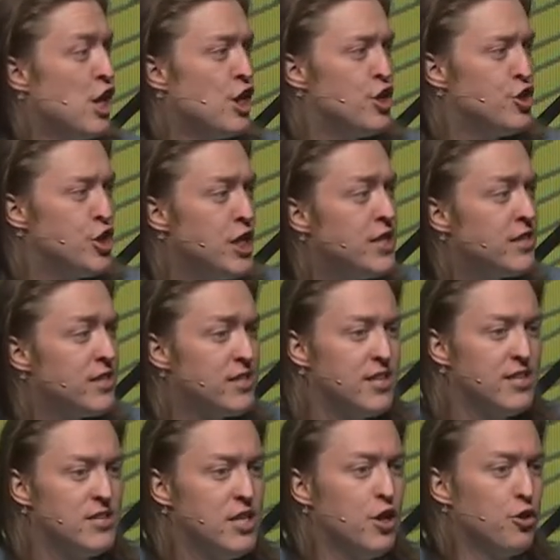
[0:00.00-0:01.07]
Jesus
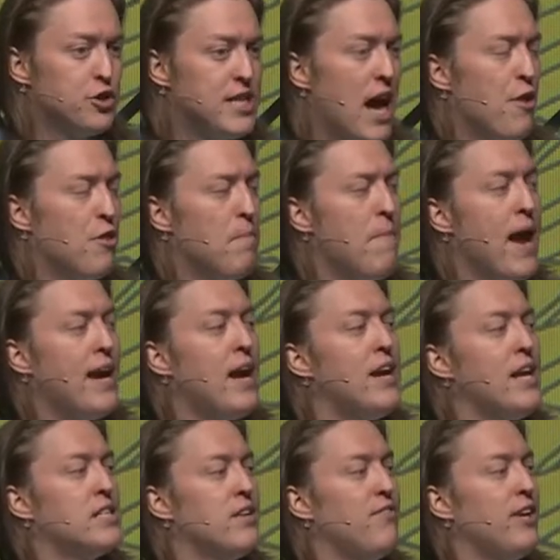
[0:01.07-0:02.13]
distills down the main
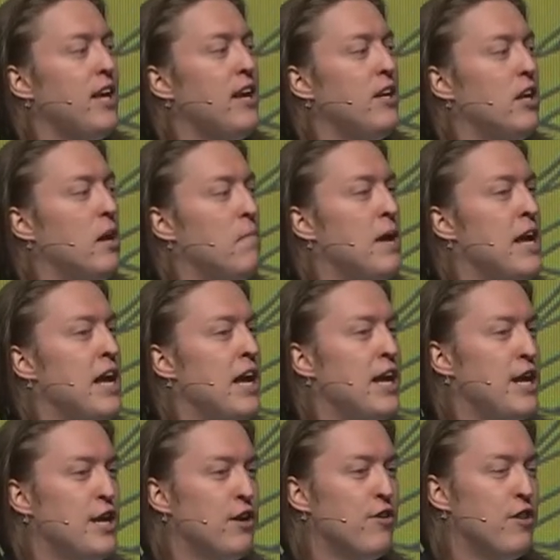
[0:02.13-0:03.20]
ideas of the kingdom
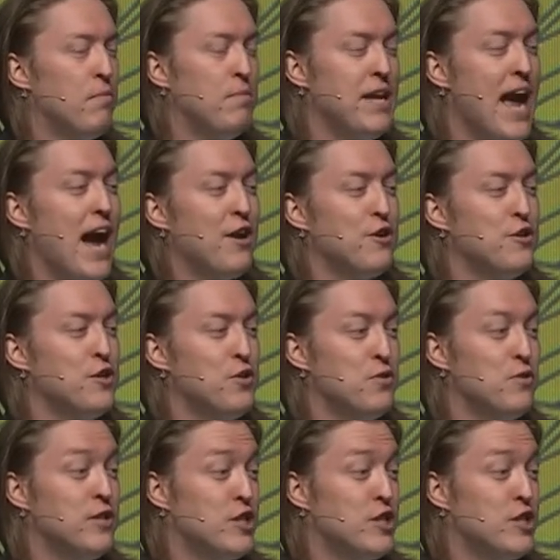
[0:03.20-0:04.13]
here in the Beatitudes.